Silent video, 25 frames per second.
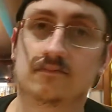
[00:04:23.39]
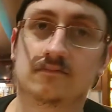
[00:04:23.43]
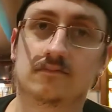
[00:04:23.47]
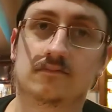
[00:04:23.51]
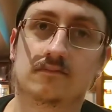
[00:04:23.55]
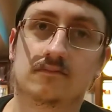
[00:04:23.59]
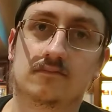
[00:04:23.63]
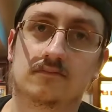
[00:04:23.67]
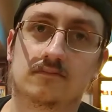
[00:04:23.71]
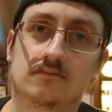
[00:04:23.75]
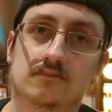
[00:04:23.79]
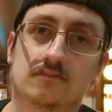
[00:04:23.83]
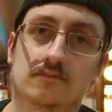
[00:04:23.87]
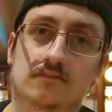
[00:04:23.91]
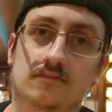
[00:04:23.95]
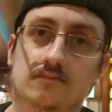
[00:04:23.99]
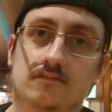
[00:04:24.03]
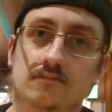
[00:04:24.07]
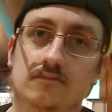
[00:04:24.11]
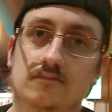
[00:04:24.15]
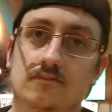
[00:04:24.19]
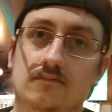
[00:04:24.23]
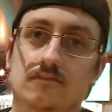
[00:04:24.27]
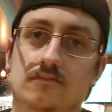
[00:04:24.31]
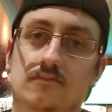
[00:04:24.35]
Taze and
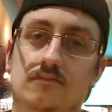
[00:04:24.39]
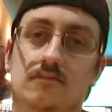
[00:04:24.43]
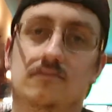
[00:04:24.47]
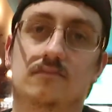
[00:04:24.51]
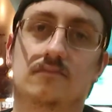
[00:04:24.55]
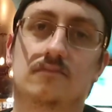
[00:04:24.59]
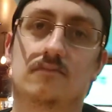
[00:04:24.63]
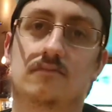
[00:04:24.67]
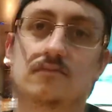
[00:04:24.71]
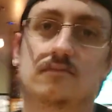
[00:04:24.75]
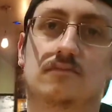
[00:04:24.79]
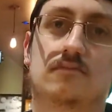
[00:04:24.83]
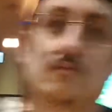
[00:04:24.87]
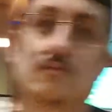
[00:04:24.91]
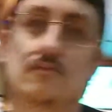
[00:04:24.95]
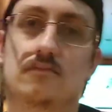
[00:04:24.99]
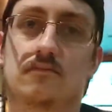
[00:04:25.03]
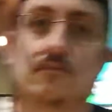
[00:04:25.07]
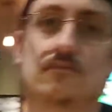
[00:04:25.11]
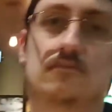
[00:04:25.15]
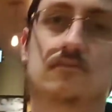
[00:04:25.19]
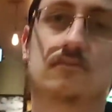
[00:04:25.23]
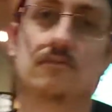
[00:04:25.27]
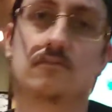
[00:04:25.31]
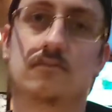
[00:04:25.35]
Jillian wouldn't do it, neither would
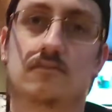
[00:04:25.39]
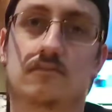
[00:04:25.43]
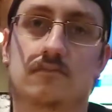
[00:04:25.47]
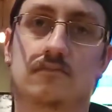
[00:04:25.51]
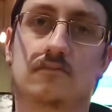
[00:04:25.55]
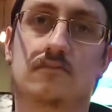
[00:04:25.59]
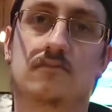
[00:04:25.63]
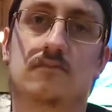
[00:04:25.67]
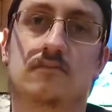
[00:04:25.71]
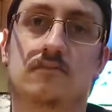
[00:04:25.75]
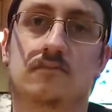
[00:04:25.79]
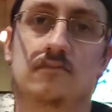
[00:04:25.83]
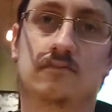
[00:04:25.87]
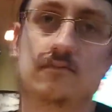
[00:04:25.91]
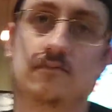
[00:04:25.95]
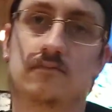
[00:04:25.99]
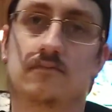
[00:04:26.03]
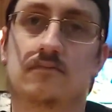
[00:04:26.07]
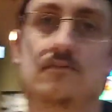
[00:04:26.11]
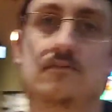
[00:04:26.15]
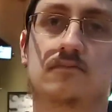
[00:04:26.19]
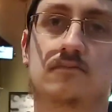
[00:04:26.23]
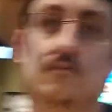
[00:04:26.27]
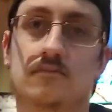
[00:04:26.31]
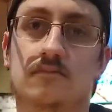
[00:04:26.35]
Zach. They don't care
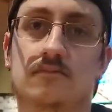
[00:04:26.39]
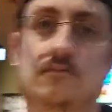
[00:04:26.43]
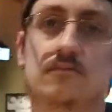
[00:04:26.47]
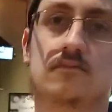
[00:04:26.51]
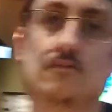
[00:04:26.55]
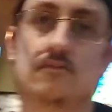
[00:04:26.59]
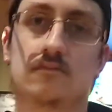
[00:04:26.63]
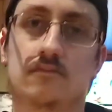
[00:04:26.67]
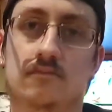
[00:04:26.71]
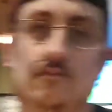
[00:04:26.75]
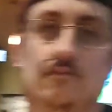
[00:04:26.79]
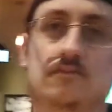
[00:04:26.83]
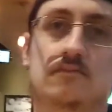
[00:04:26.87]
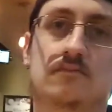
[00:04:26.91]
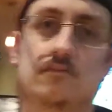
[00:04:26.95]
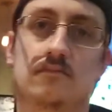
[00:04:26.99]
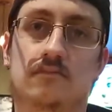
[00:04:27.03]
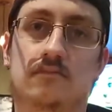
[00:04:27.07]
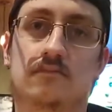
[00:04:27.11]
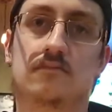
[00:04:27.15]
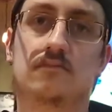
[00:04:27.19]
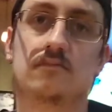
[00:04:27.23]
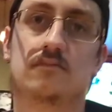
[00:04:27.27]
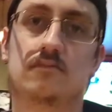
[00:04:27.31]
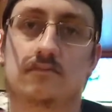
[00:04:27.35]
about our
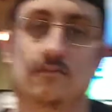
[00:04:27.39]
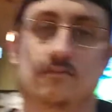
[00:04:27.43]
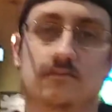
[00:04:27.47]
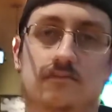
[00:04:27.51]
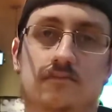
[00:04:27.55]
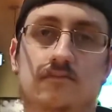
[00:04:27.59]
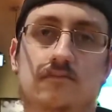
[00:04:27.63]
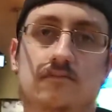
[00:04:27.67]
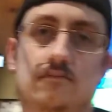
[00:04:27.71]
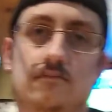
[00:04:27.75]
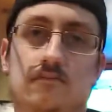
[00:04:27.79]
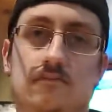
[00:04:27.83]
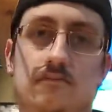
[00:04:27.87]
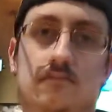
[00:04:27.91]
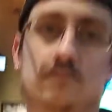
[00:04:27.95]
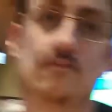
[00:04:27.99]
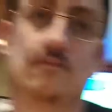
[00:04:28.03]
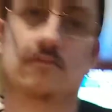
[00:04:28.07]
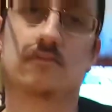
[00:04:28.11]
24-7 live stream. How did it